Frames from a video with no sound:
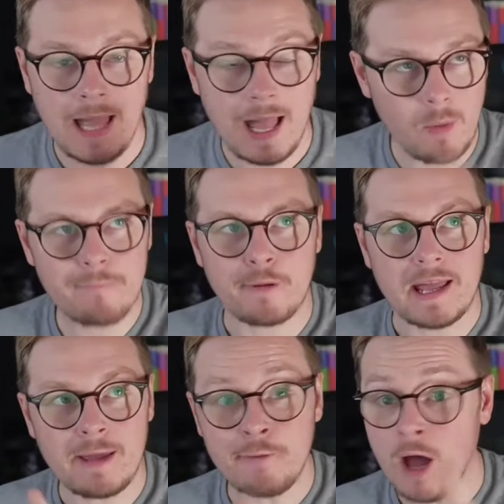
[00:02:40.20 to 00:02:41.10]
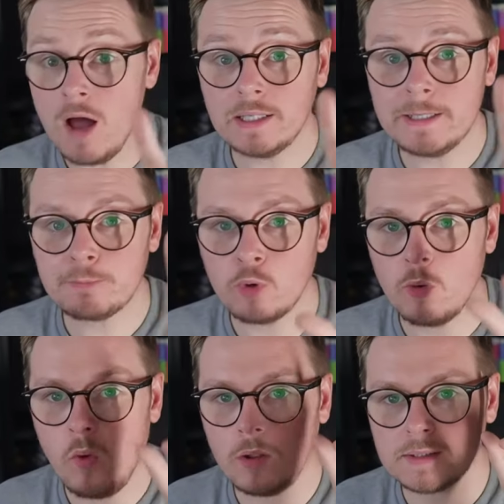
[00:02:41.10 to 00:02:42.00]
However, if Hurley brought
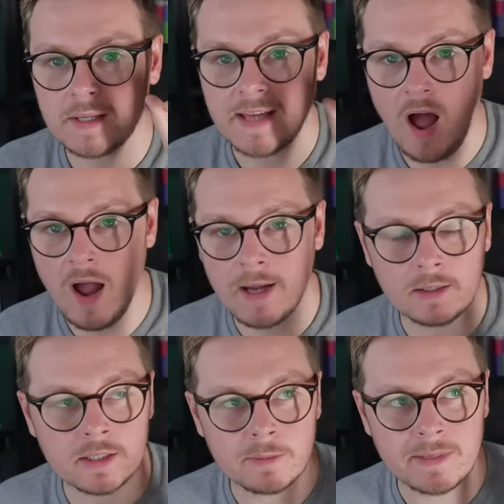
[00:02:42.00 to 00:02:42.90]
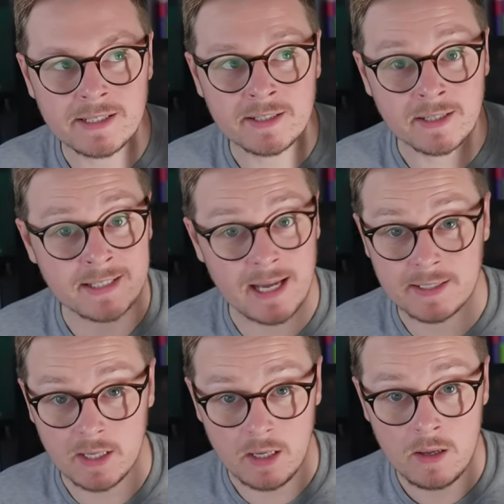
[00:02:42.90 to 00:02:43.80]
Walt to the island to be his
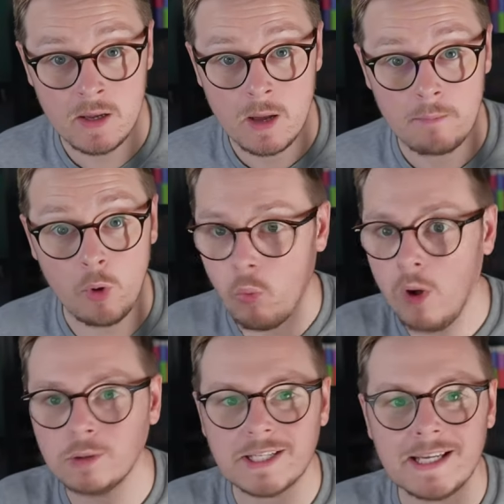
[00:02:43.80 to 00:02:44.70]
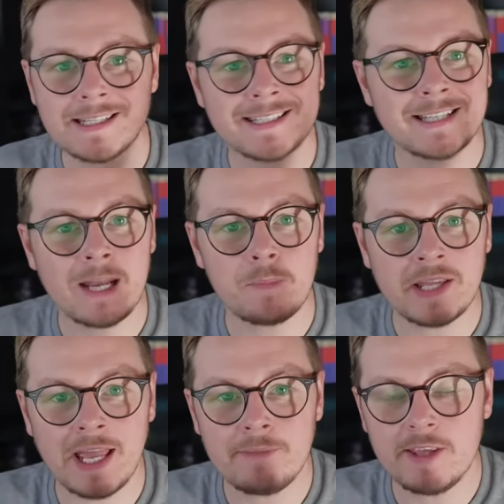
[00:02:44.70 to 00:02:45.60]
successor, but Walt instead
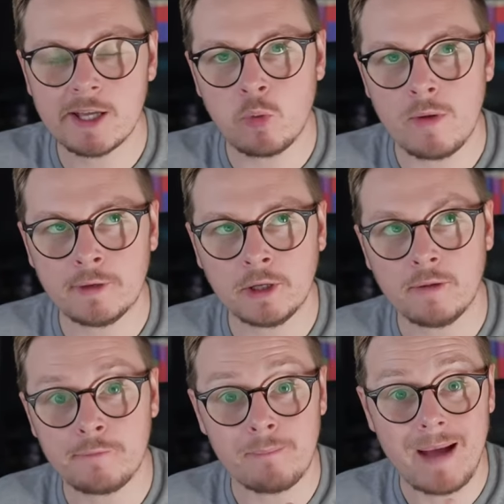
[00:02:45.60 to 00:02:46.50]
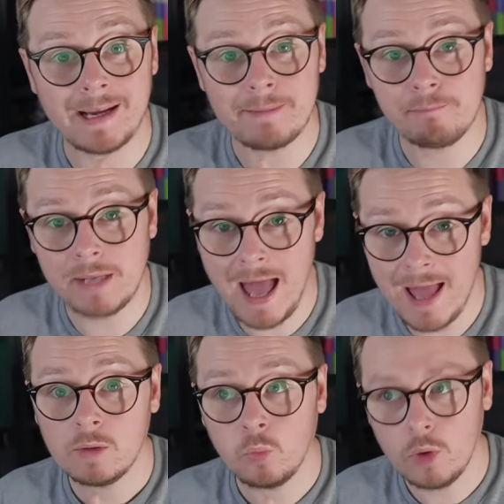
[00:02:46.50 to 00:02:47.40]
became the equivalent of the man in
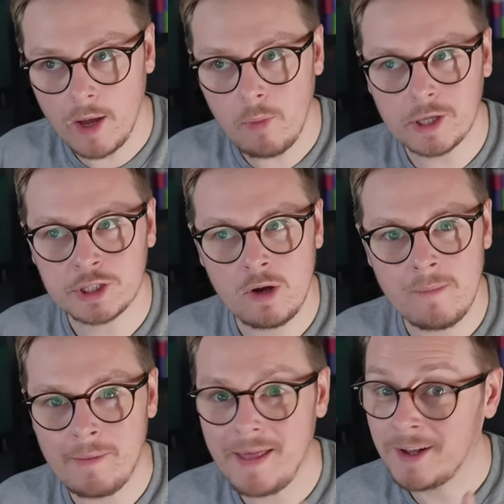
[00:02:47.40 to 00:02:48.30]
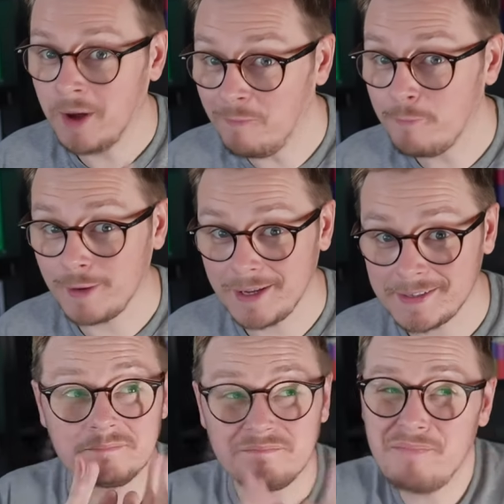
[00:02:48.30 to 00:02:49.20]
black. Would I want a show about their
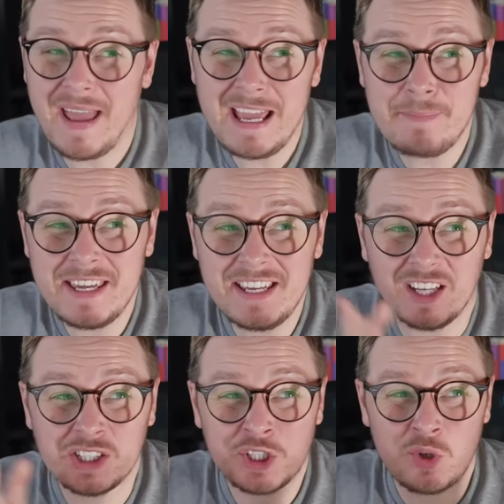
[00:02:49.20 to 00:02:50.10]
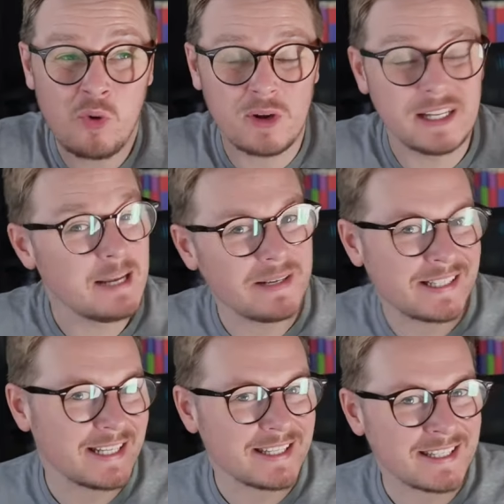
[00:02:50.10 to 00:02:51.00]
conflict? Maybe a short
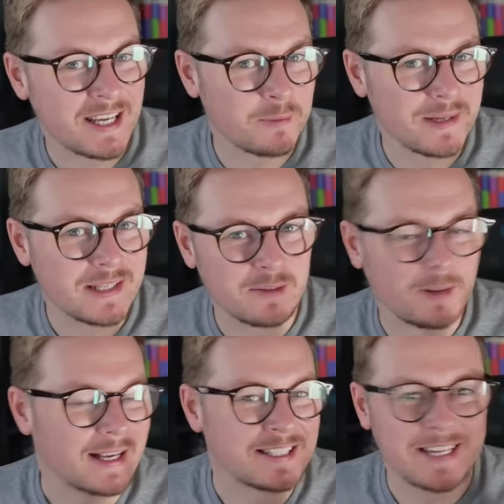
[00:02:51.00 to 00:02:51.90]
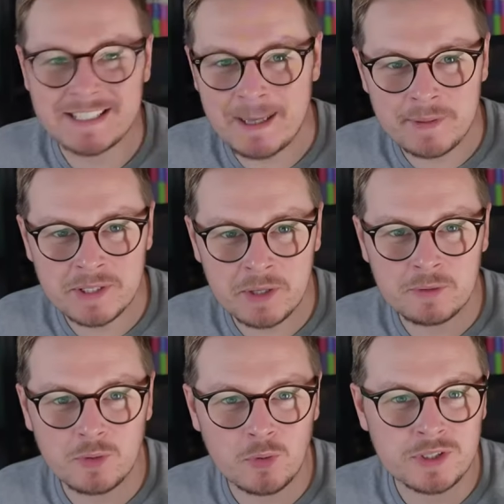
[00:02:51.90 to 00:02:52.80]
limited series of like six
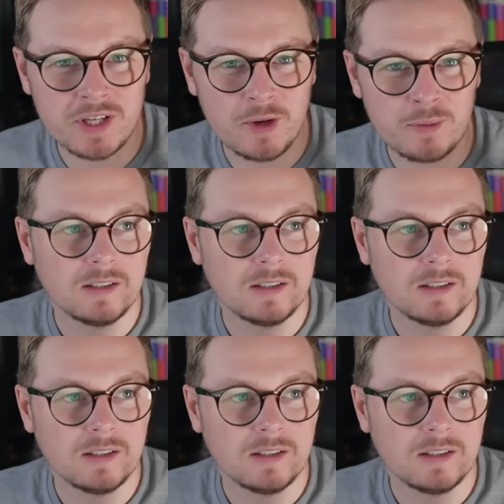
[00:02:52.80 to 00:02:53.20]
episodes or so?